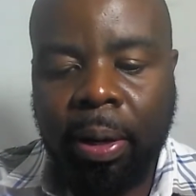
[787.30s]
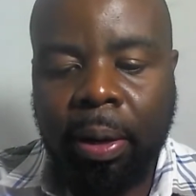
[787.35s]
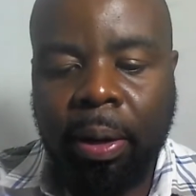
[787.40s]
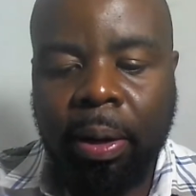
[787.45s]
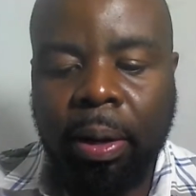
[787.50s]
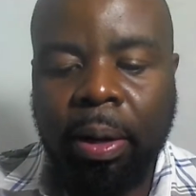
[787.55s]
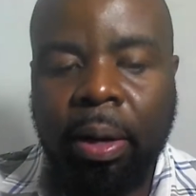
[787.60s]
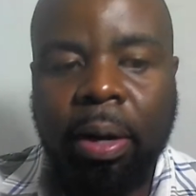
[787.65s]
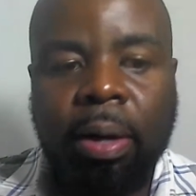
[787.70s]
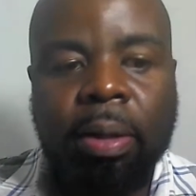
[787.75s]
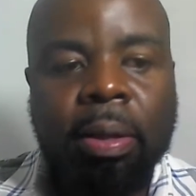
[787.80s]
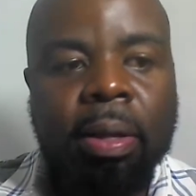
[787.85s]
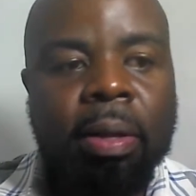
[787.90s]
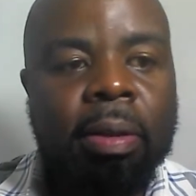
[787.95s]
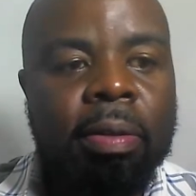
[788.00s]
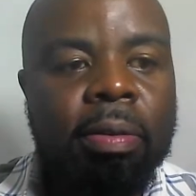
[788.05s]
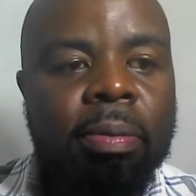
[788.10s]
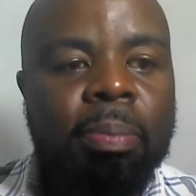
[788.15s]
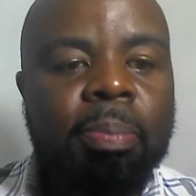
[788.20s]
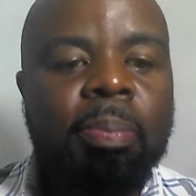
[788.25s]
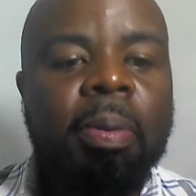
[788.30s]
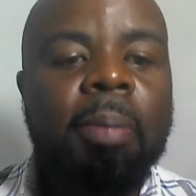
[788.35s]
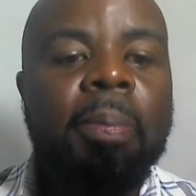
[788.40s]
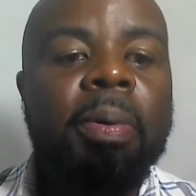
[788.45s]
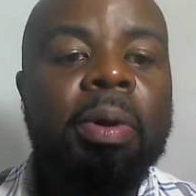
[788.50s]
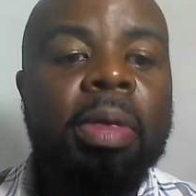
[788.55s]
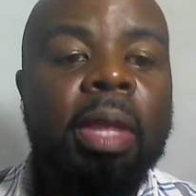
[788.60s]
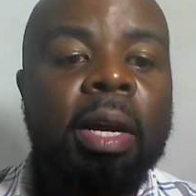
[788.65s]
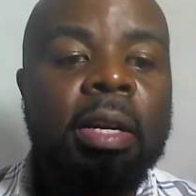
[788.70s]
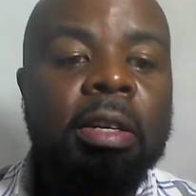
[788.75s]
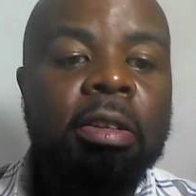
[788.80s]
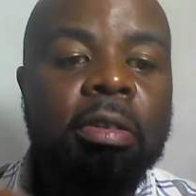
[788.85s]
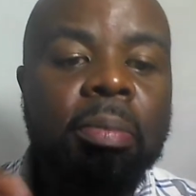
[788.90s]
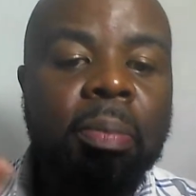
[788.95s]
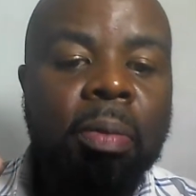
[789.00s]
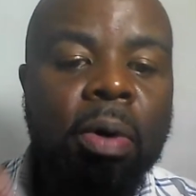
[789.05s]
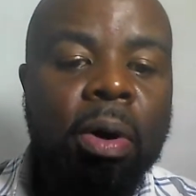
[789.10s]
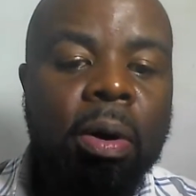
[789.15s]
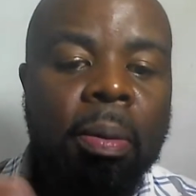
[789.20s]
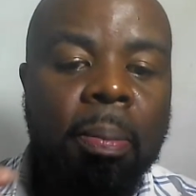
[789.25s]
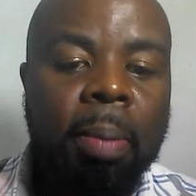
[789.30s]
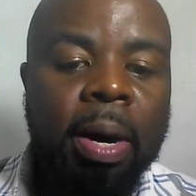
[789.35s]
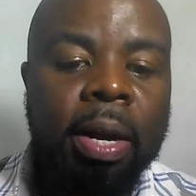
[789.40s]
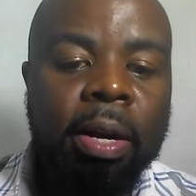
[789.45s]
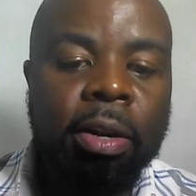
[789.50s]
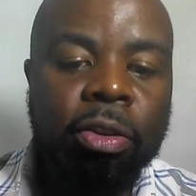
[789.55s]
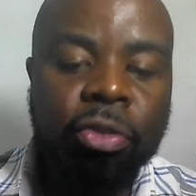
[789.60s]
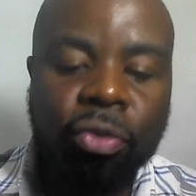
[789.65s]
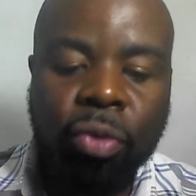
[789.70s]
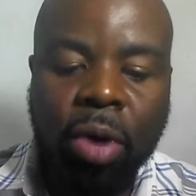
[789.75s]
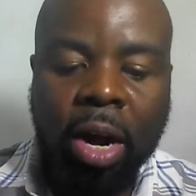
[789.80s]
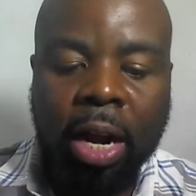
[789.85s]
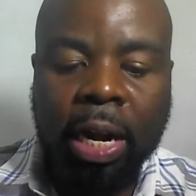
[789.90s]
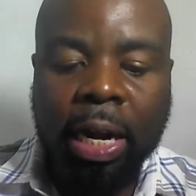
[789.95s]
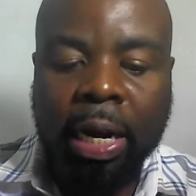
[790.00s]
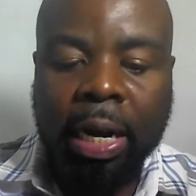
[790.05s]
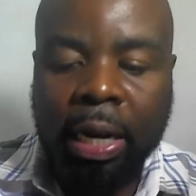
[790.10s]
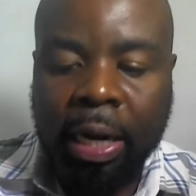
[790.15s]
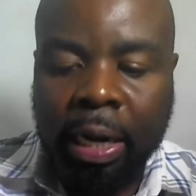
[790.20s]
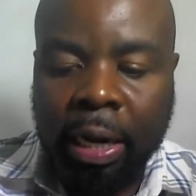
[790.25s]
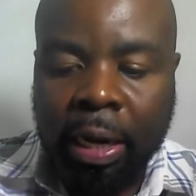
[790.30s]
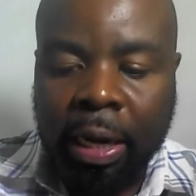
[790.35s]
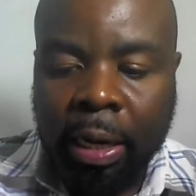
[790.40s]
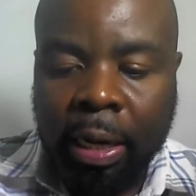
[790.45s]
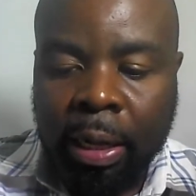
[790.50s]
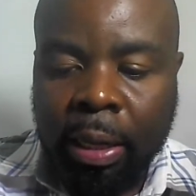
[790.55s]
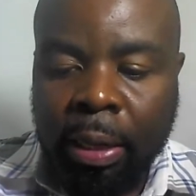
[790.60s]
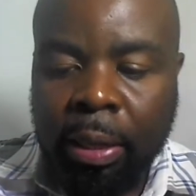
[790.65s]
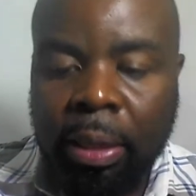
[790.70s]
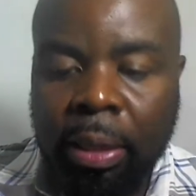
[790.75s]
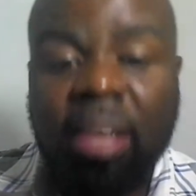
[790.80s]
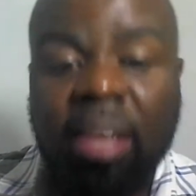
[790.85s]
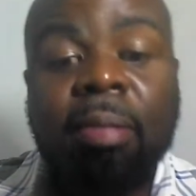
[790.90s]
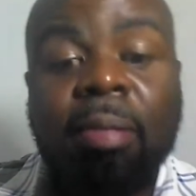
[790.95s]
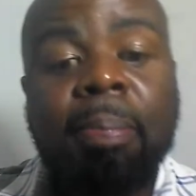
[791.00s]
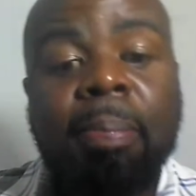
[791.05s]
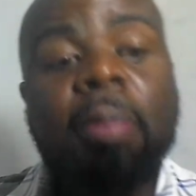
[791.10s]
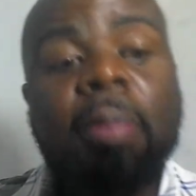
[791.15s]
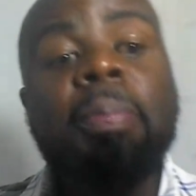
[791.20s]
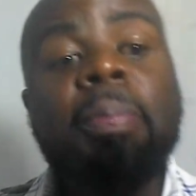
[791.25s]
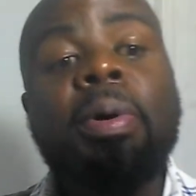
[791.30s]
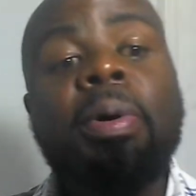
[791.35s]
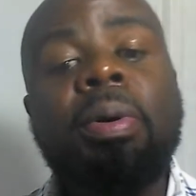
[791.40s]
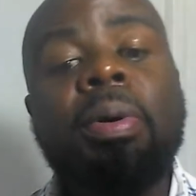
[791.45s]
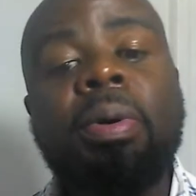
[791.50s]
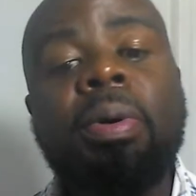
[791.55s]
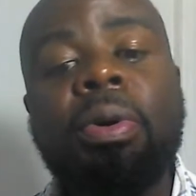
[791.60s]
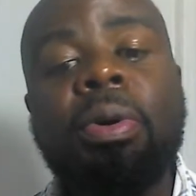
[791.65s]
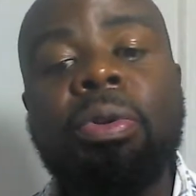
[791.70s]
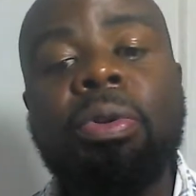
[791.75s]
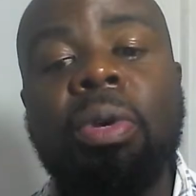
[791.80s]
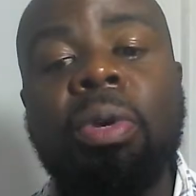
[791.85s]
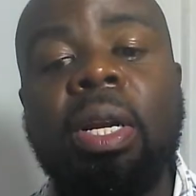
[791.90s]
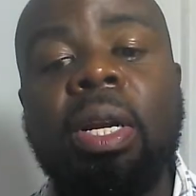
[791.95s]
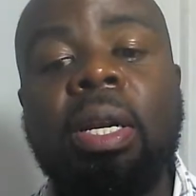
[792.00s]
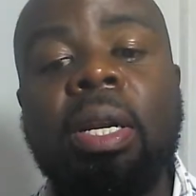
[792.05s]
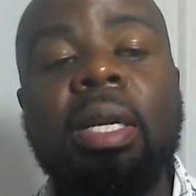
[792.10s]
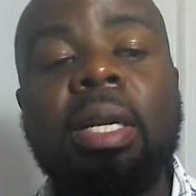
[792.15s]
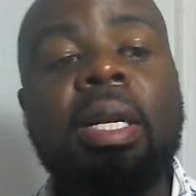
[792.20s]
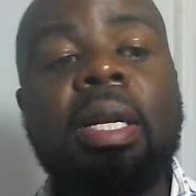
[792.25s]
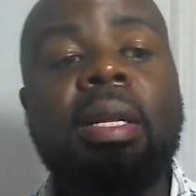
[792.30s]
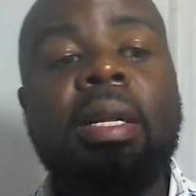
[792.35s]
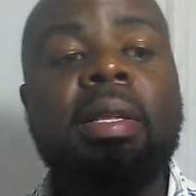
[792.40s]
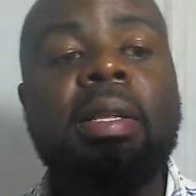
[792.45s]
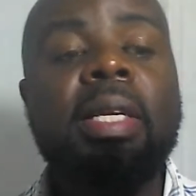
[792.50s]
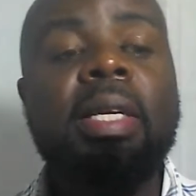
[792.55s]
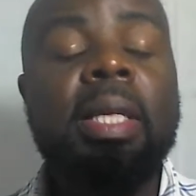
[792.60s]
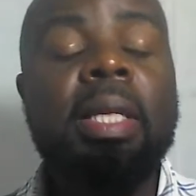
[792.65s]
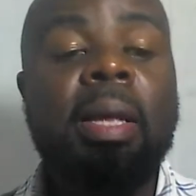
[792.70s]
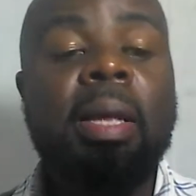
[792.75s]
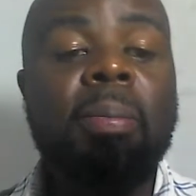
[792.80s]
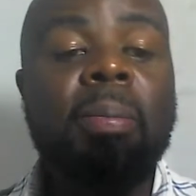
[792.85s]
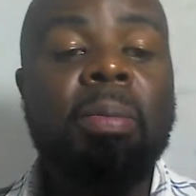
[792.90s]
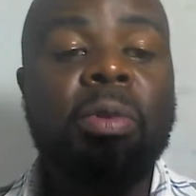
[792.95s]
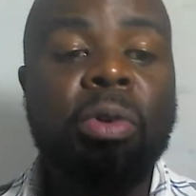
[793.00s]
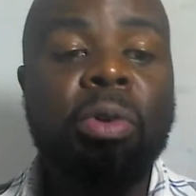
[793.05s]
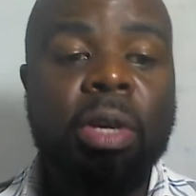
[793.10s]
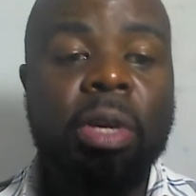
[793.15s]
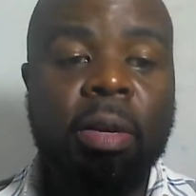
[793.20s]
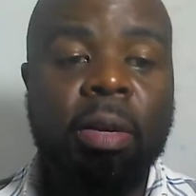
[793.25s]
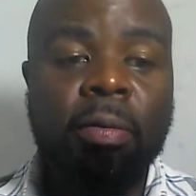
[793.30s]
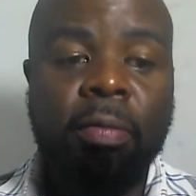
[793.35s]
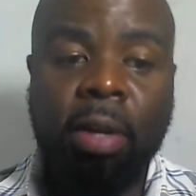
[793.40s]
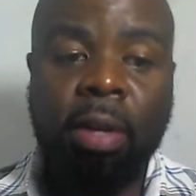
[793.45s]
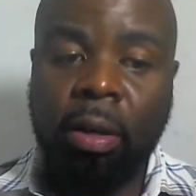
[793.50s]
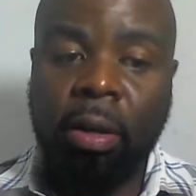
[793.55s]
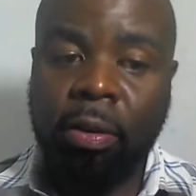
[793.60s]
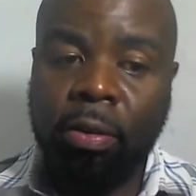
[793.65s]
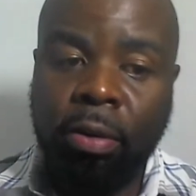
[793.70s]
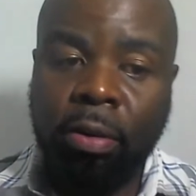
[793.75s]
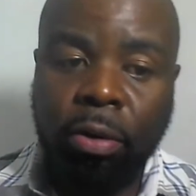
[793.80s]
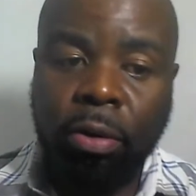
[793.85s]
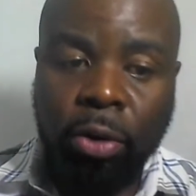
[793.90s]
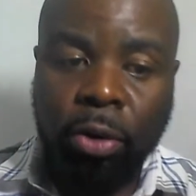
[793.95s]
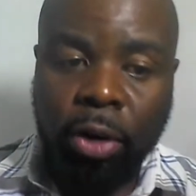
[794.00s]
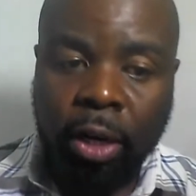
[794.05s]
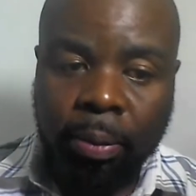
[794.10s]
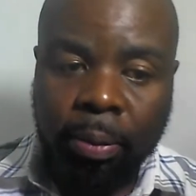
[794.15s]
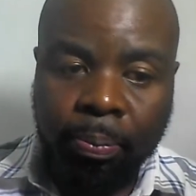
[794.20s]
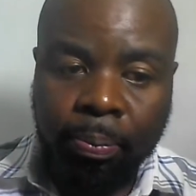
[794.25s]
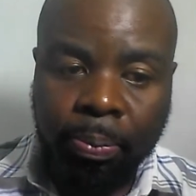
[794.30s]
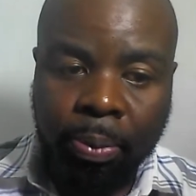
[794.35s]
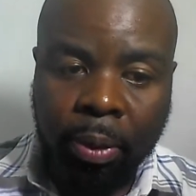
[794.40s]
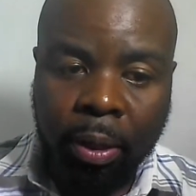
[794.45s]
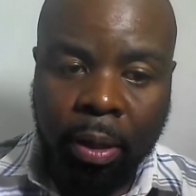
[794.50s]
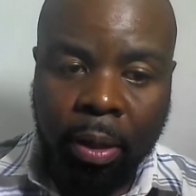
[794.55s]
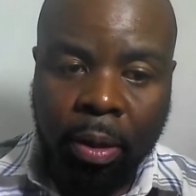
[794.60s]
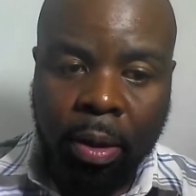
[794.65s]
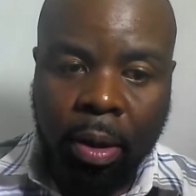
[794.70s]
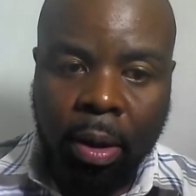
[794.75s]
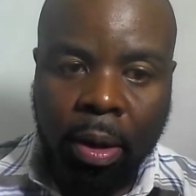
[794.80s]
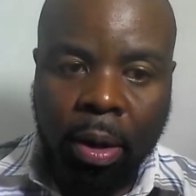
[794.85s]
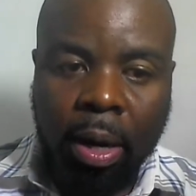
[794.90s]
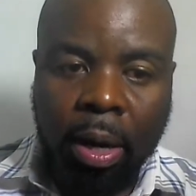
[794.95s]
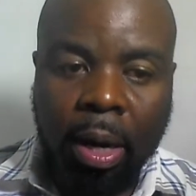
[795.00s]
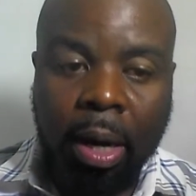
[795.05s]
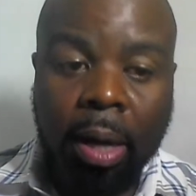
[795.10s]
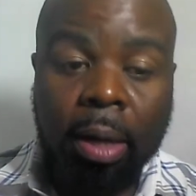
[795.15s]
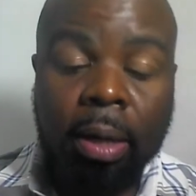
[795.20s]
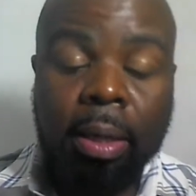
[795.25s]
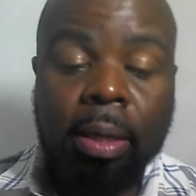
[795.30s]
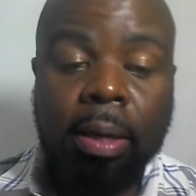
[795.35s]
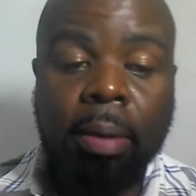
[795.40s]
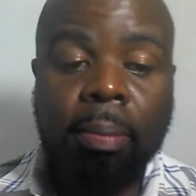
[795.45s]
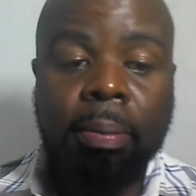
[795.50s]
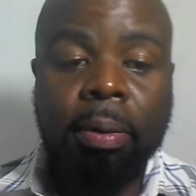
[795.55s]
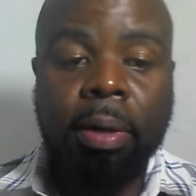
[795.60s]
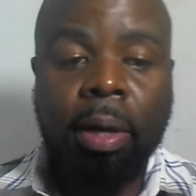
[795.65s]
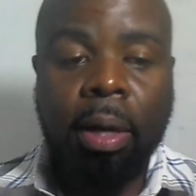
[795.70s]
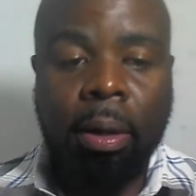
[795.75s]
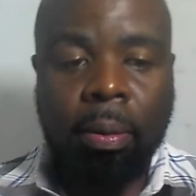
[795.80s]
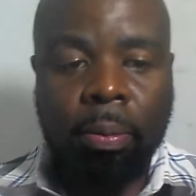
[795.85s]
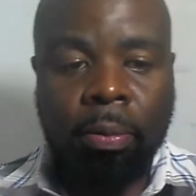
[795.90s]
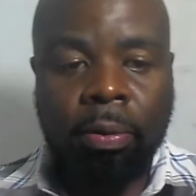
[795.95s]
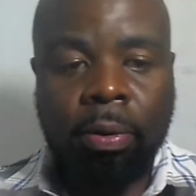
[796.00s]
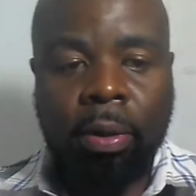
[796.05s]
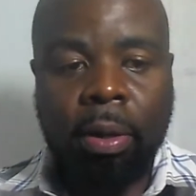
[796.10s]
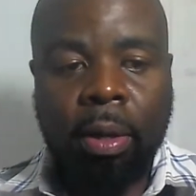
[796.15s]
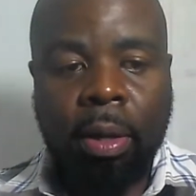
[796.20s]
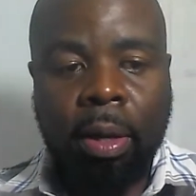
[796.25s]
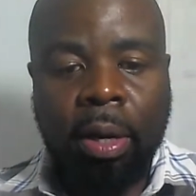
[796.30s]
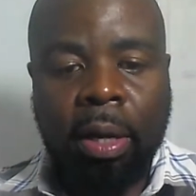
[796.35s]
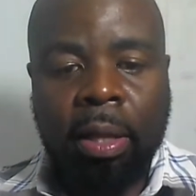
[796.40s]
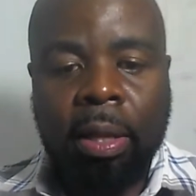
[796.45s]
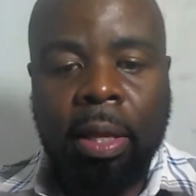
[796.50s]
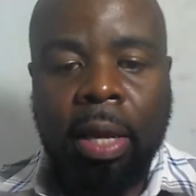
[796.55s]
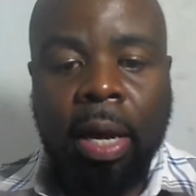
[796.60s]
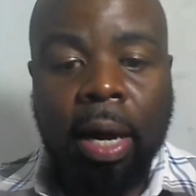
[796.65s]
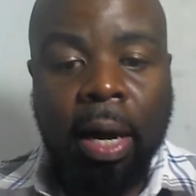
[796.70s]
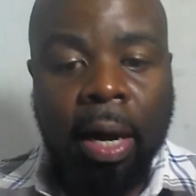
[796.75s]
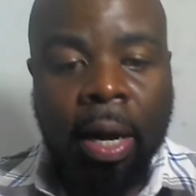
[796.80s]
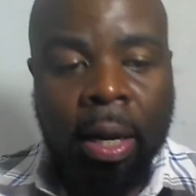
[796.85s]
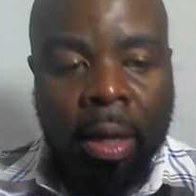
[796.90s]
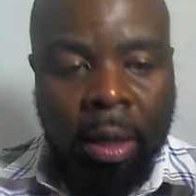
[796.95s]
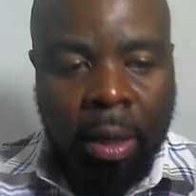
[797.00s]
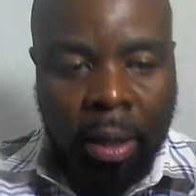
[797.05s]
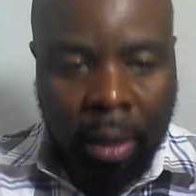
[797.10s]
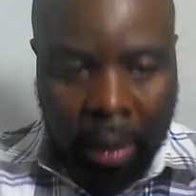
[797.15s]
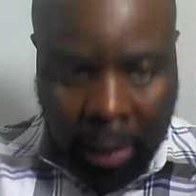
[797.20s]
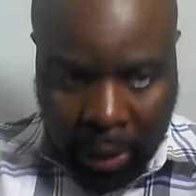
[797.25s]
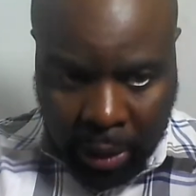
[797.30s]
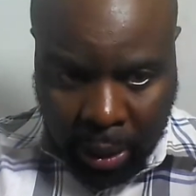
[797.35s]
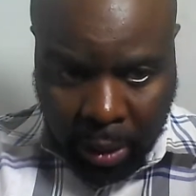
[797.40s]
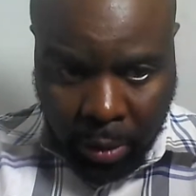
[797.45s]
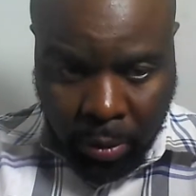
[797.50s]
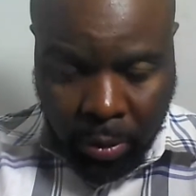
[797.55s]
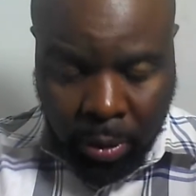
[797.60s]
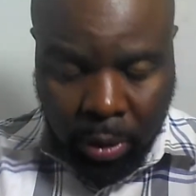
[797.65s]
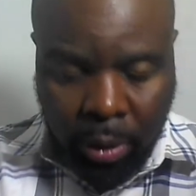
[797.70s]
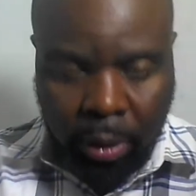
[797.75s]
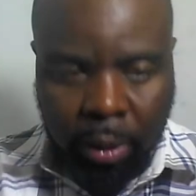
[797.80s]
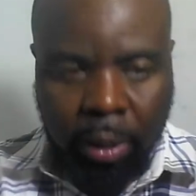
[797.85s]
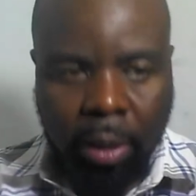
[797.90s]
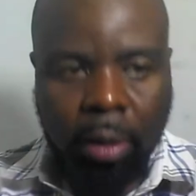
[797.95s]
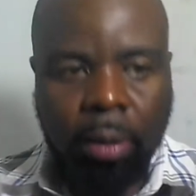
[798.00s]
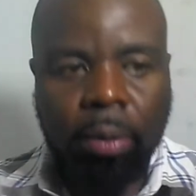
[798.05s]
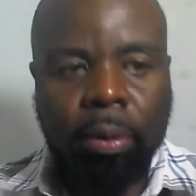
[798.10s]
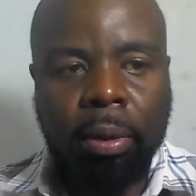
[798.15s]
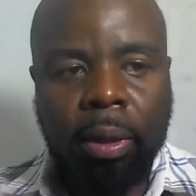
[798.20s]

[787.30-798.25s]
Yeah, these people that smoke marijuana, these people, you will see them talking very slowly, and sometimes their eyelids are going down.